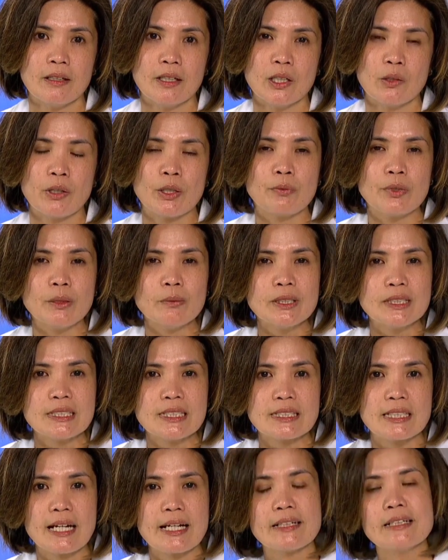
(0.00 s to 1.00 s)
When we were
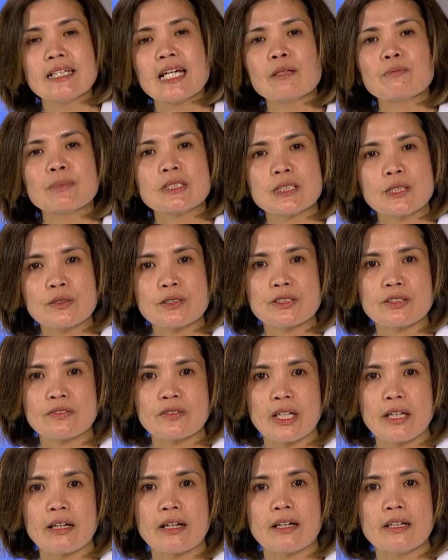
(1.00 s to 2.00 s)
designing episodes
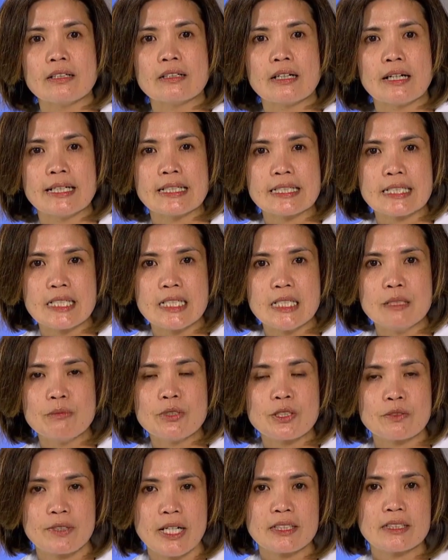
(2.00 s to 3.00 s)
of care, our
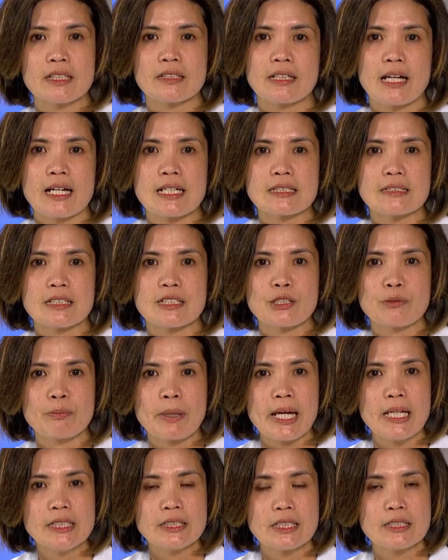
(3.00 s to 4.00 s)
teams recognized that the
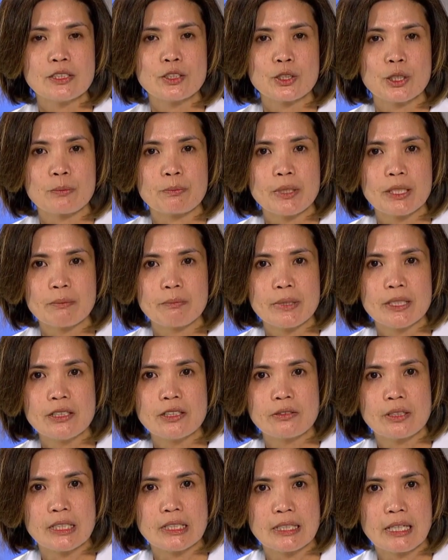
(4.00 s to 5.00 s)
patient's
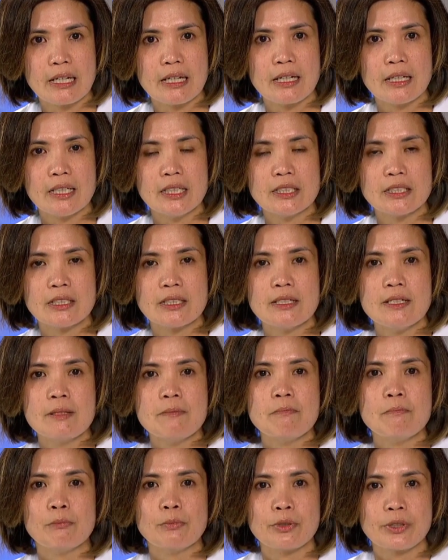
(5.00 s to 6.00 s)
commitment to engage,
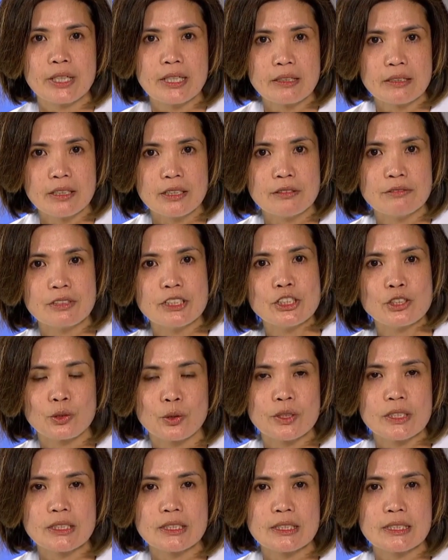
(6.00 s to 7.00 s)
bring their
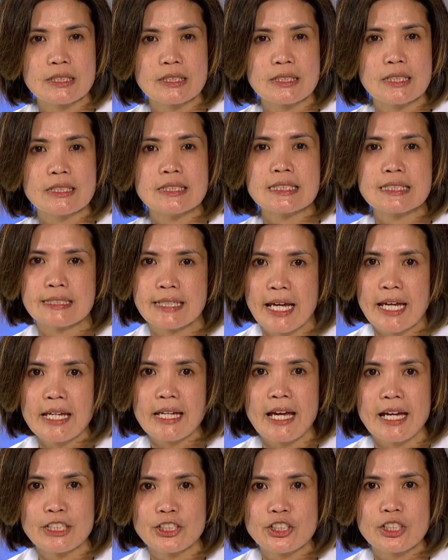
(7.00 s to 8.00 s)
resources,
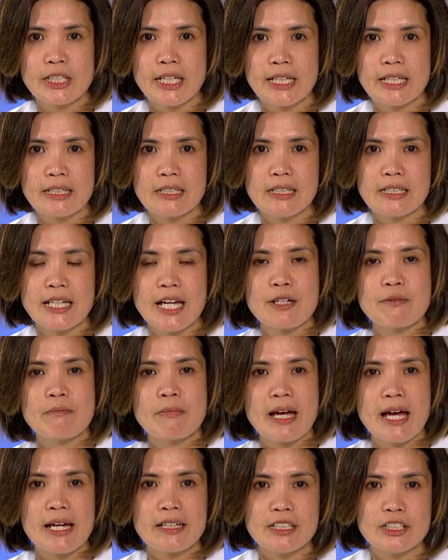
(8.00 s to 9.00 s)
stay educated, and
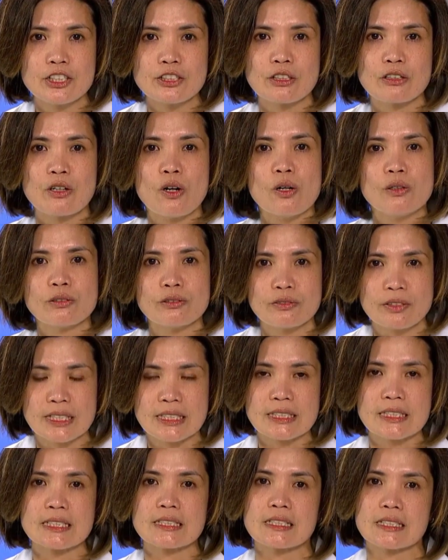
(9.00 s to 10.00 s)
manage their own
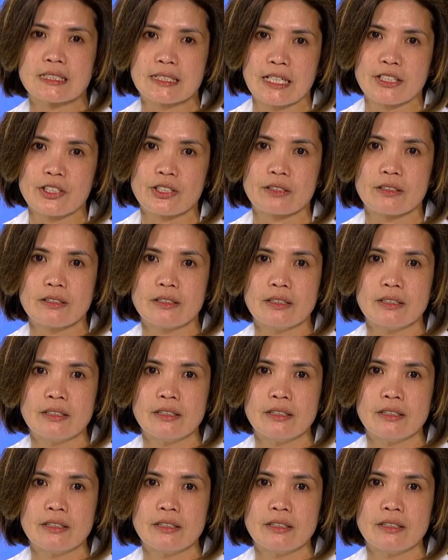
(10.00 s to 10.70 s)
risk is essential.